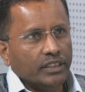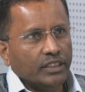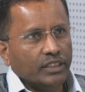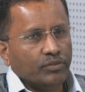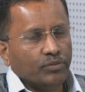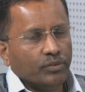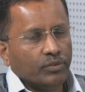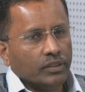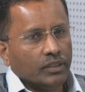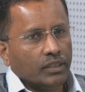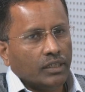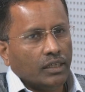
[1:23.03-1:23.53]
for
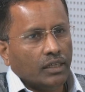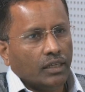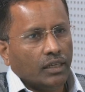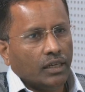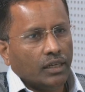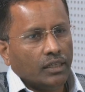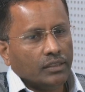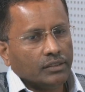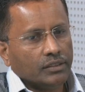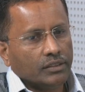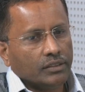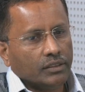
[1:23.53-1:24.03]
the
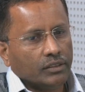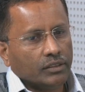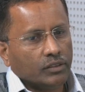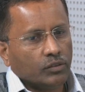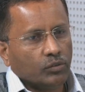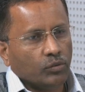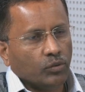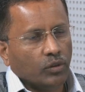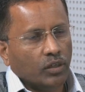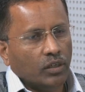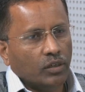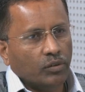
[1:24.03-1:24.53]
last
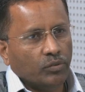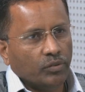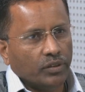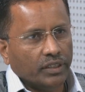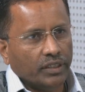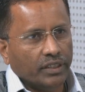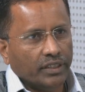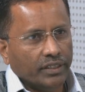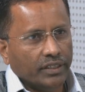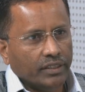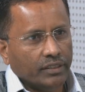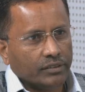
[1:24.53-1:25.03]
12
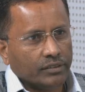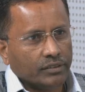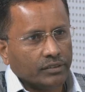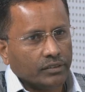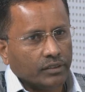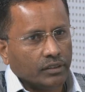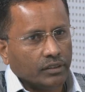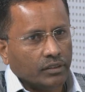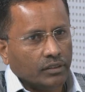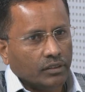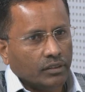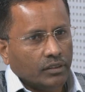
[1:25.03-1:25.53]
years
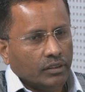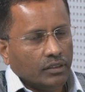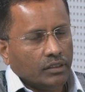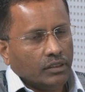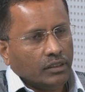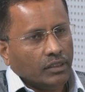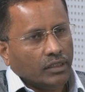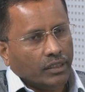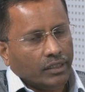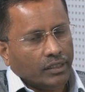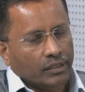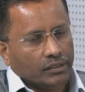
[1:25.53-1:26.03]

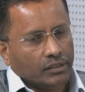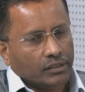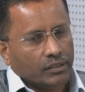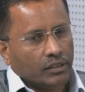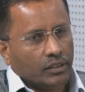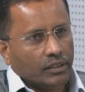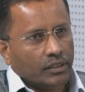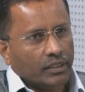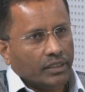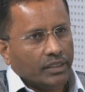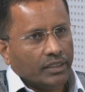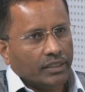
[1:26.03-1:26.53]
has
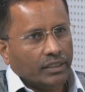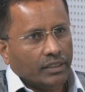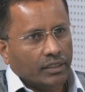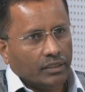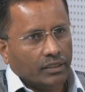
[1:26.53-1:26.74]
started